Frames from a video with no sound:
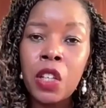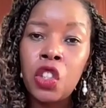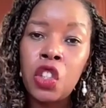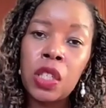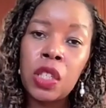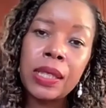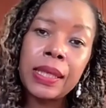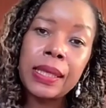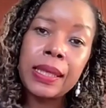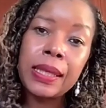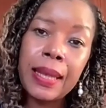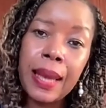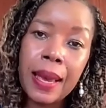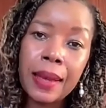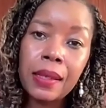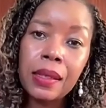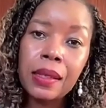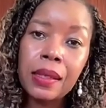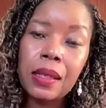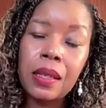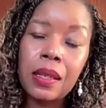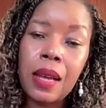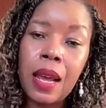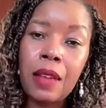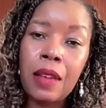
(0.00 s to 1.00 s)
Just
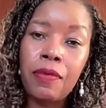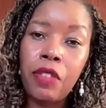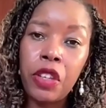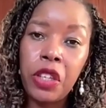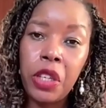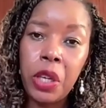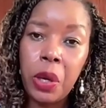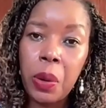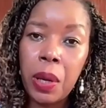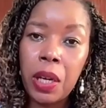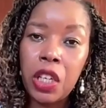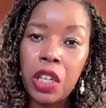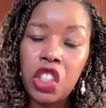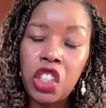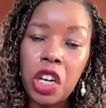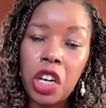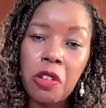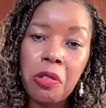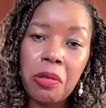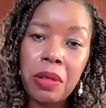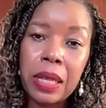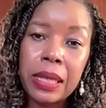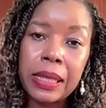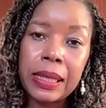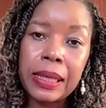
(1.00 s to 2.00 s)
yesterday, the UN
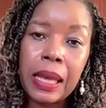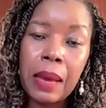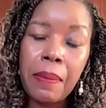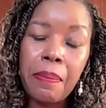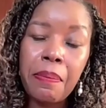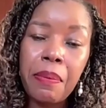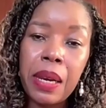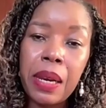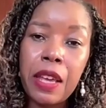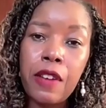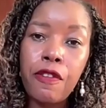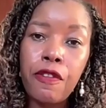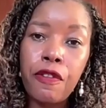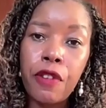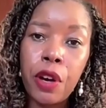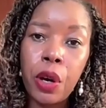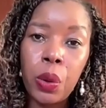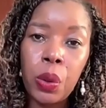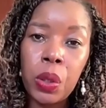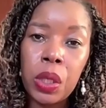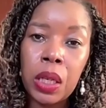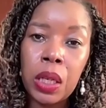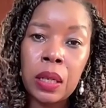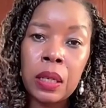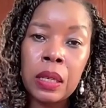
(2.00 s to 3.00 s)
General Assembly
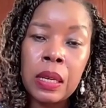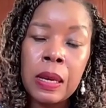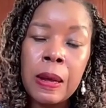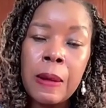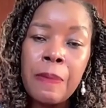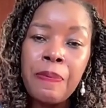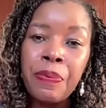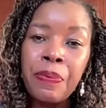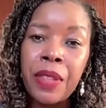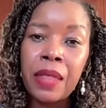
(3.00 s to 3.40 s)
voted